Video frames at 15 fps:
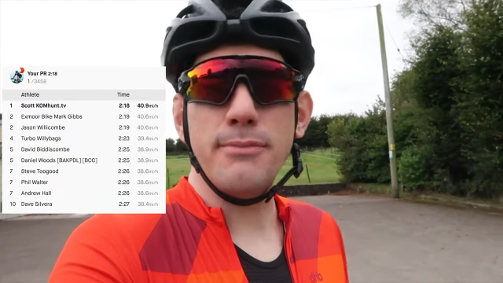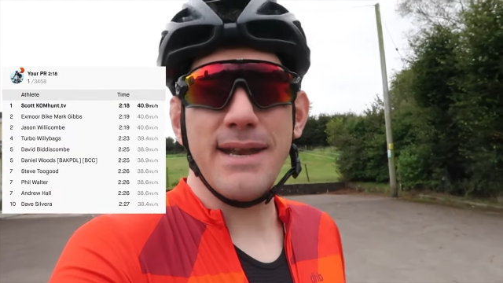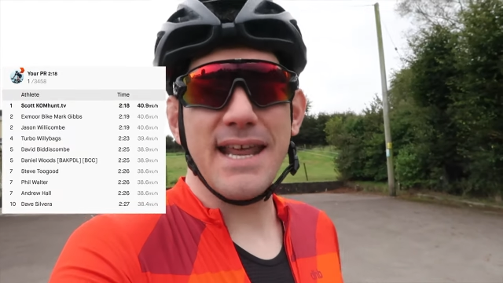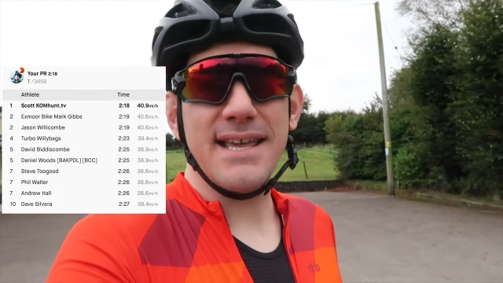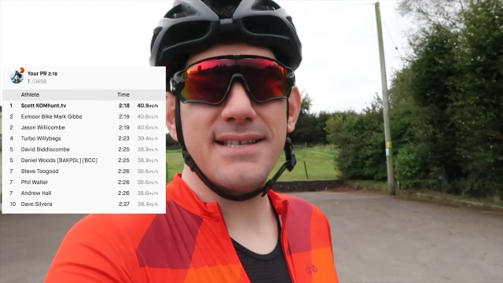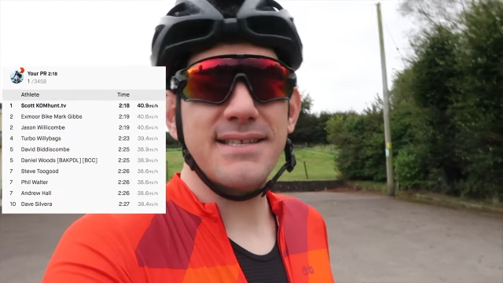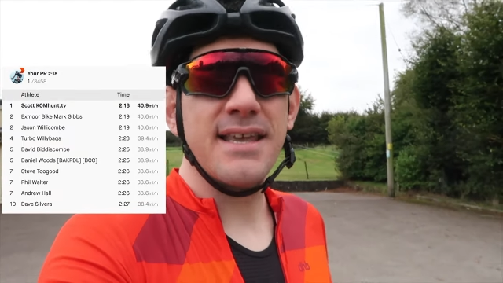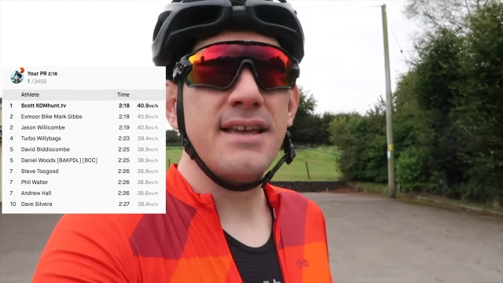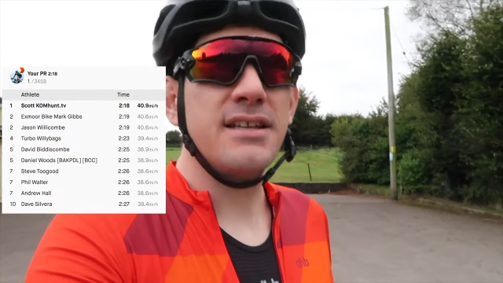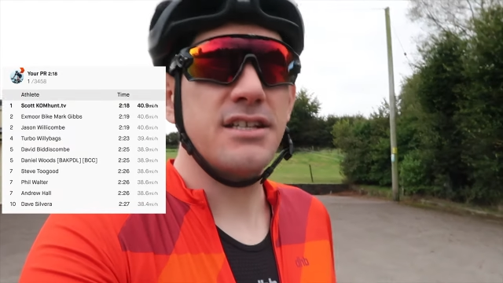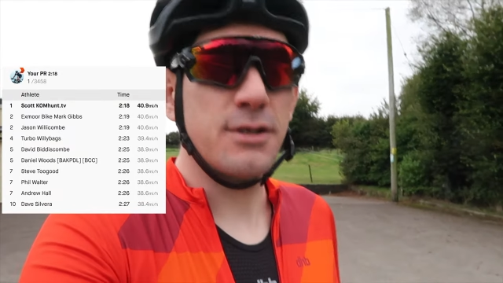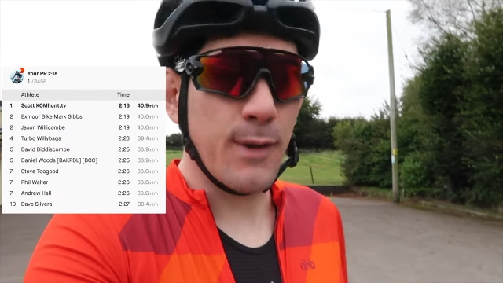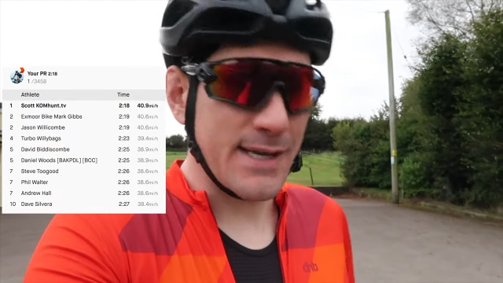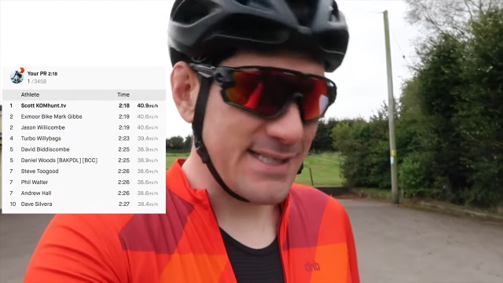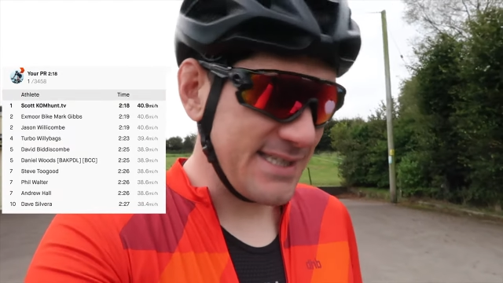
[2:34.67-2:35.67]
minutes,
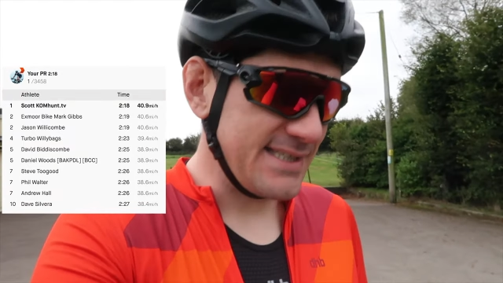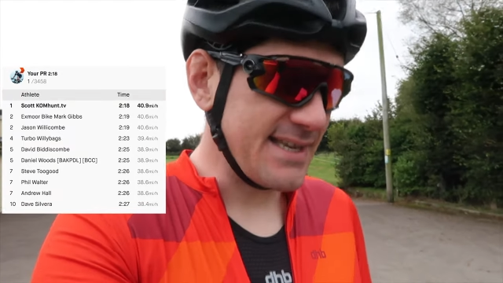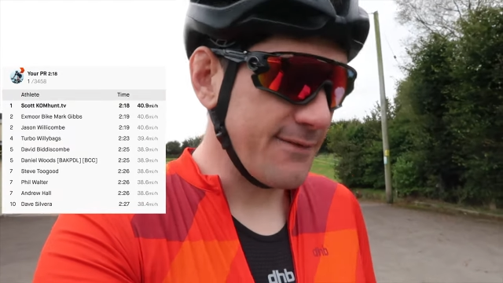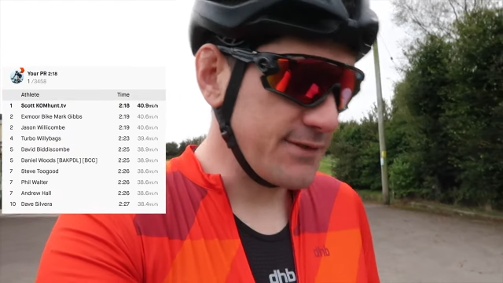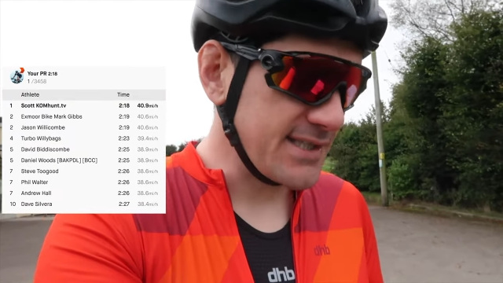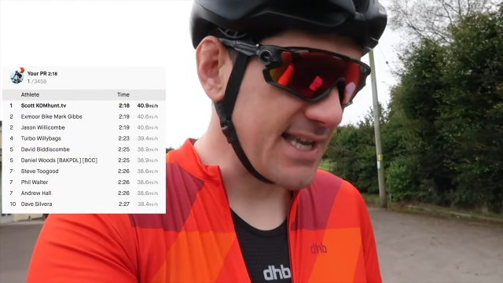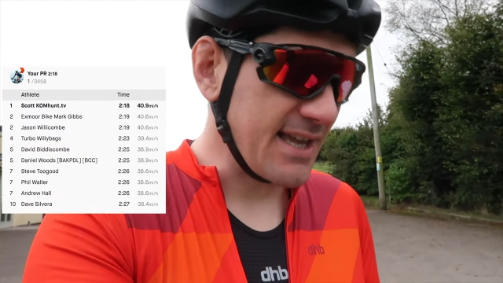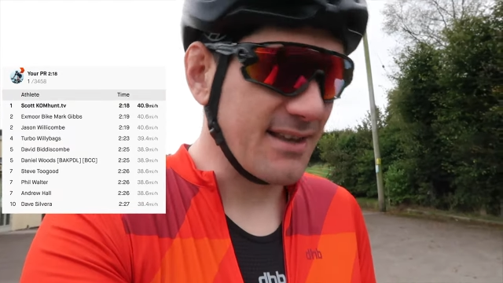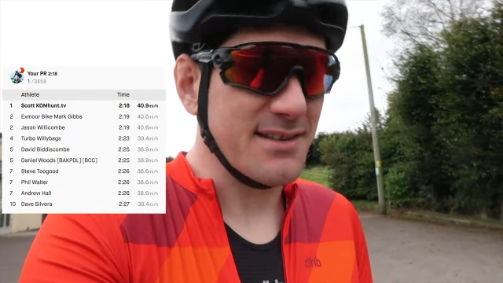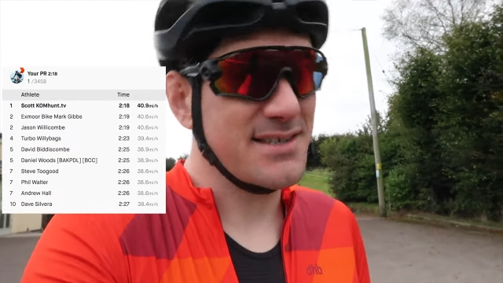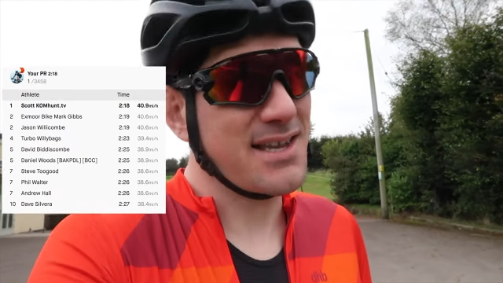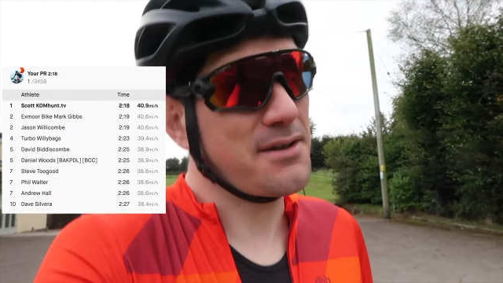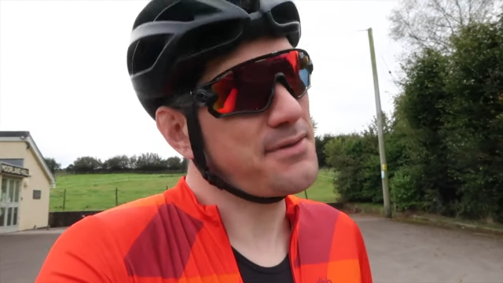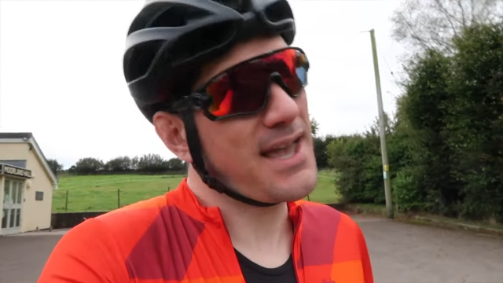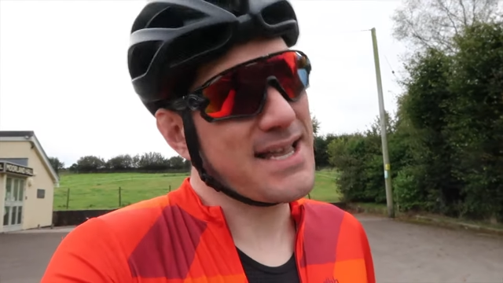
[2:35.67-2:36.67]
27
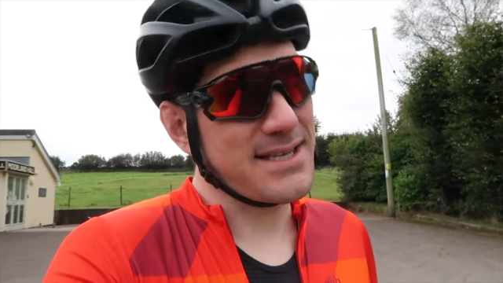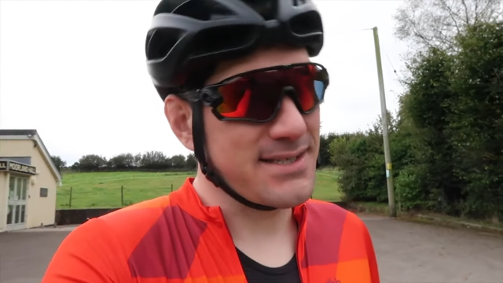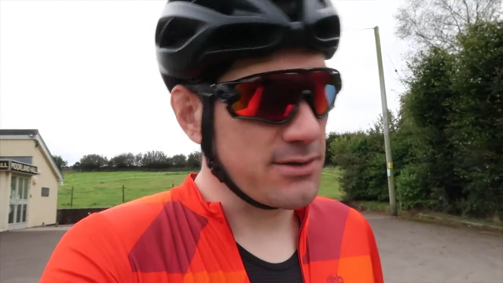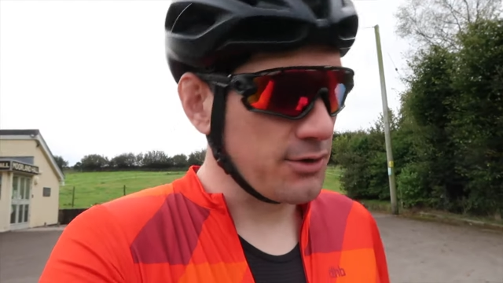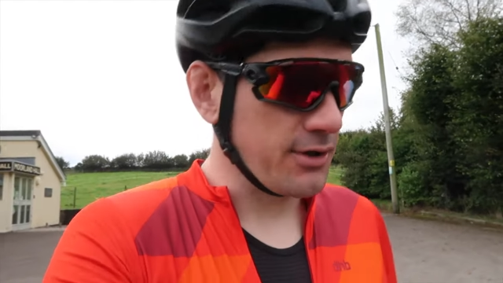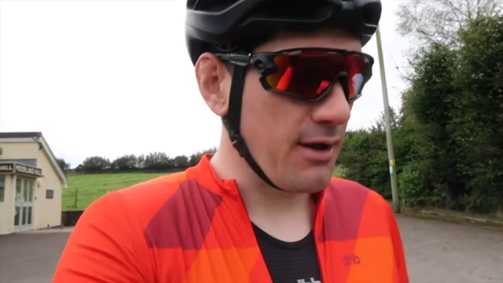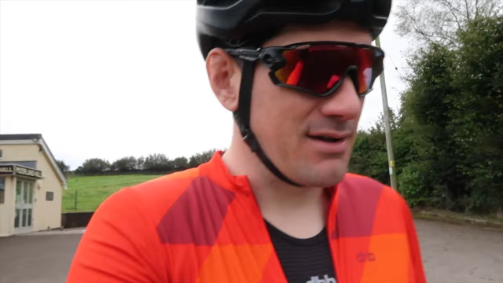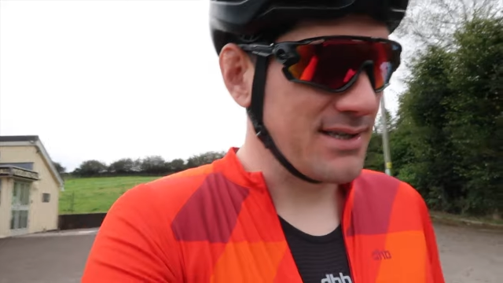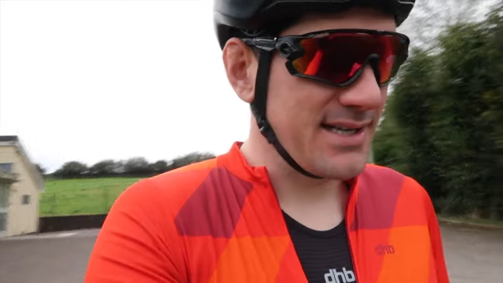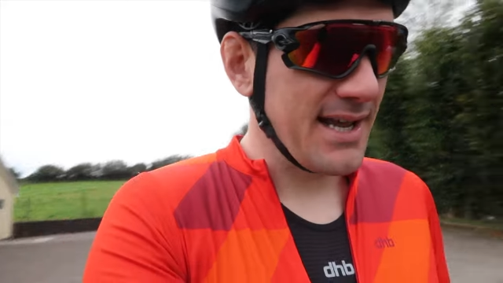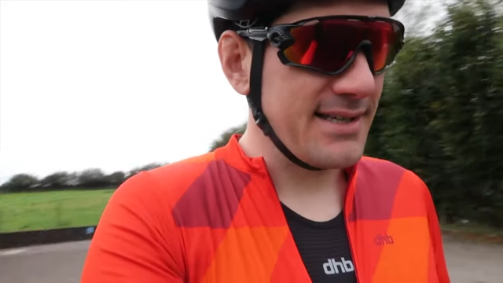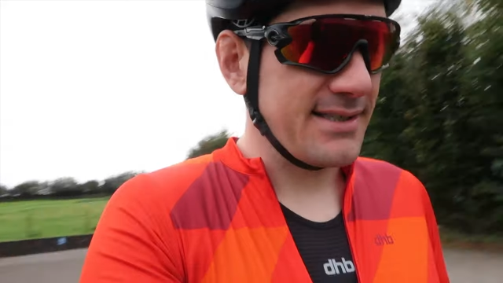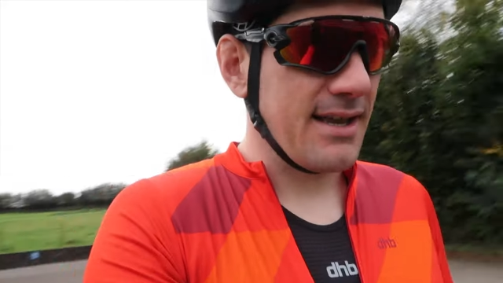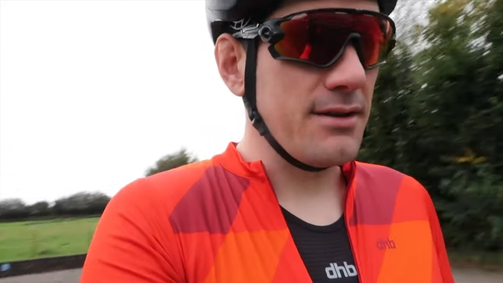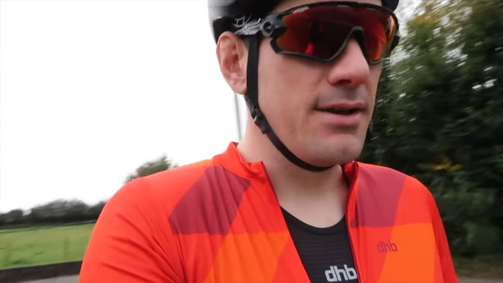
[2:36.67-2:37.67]
seconds, so that's not going
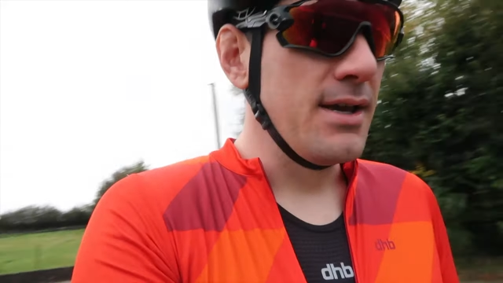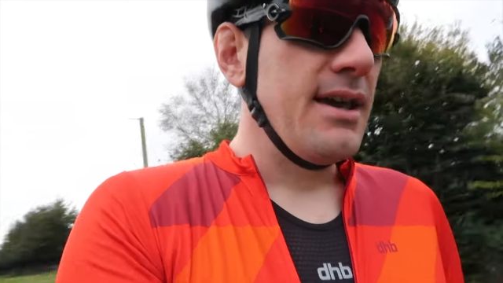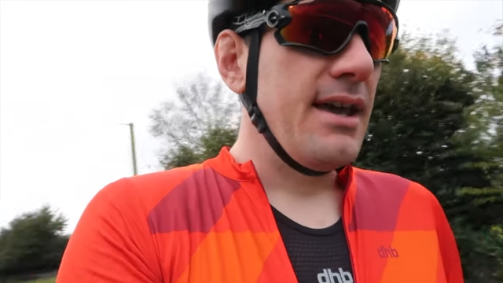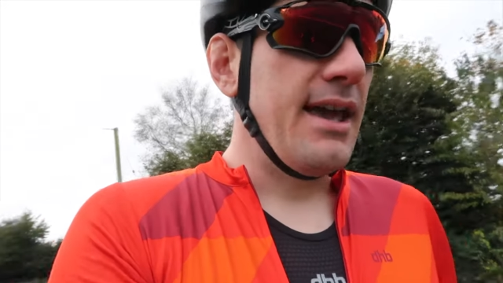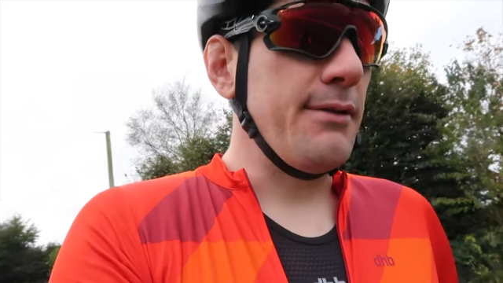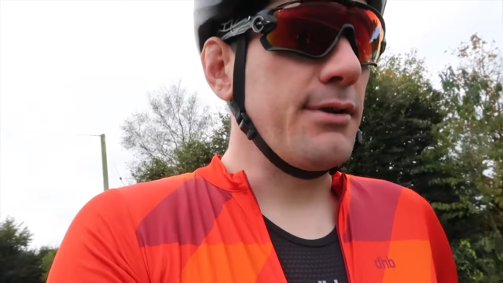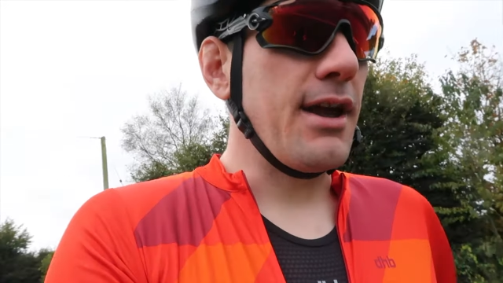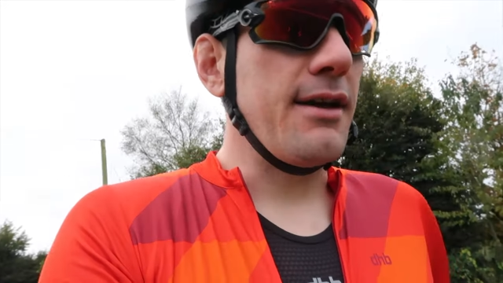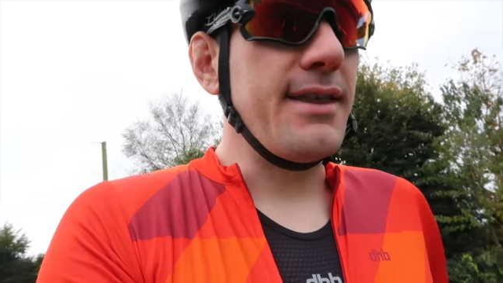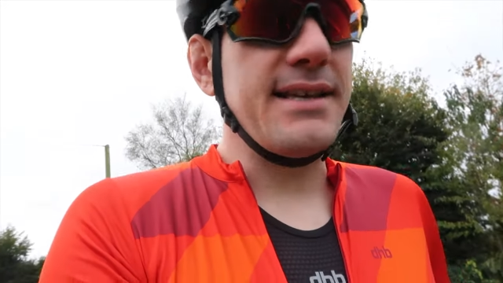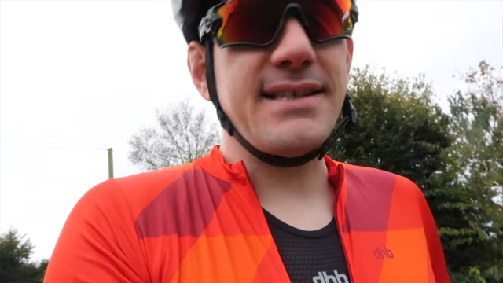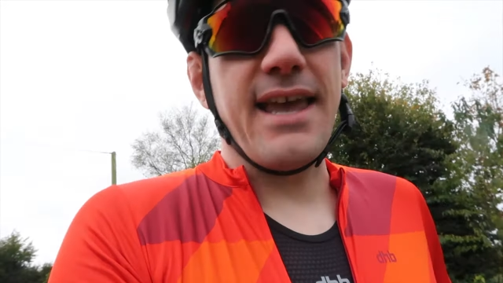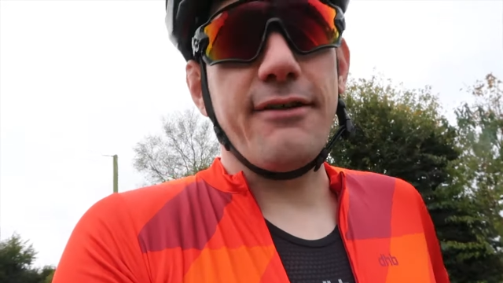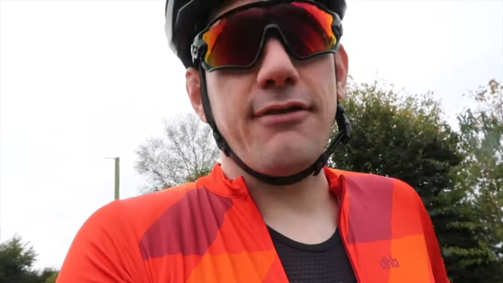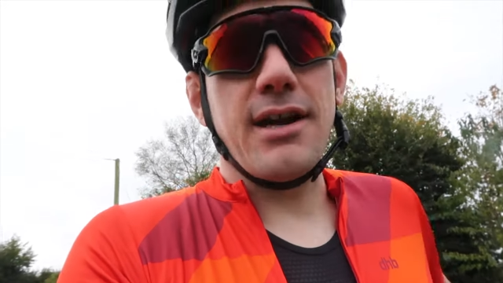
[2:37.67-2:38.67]
today. So here we go,
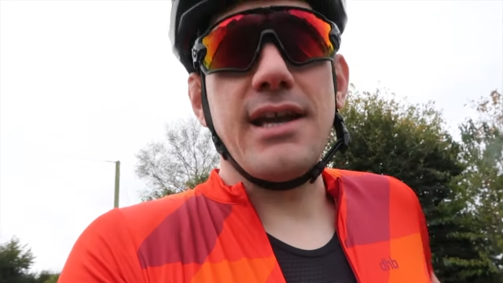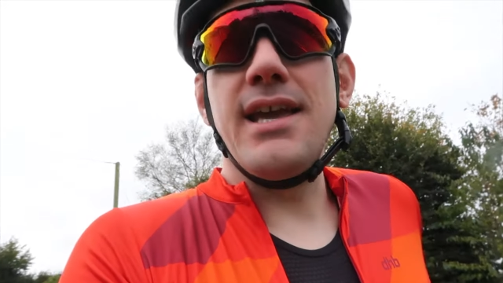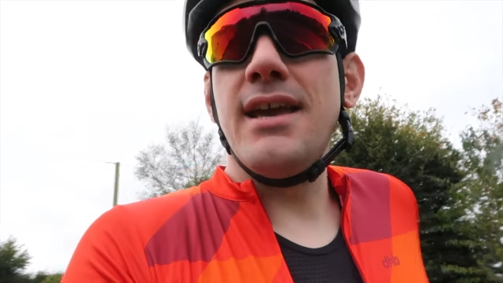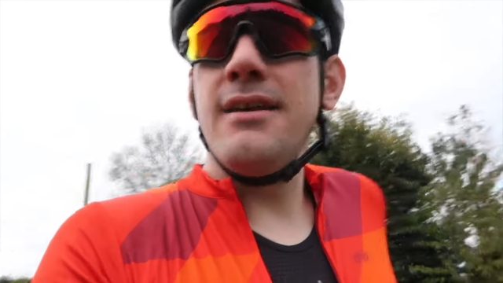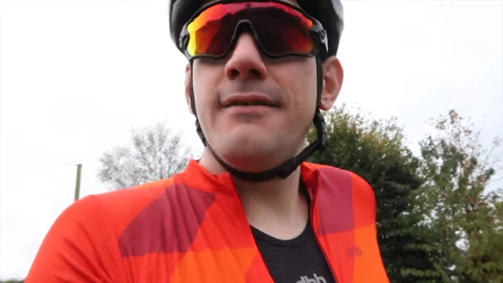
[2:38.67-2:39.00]
let's get ready. So